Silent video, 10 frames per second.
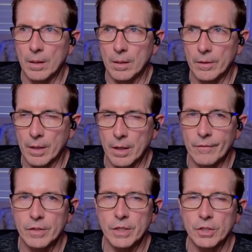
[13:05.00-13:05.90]
the
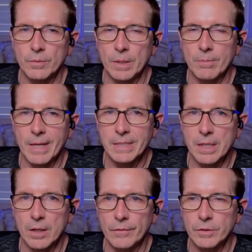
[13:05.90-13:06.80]
conversation within
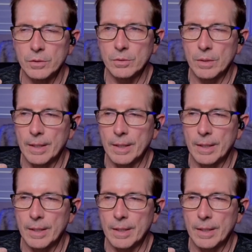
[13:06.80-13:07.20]
myself to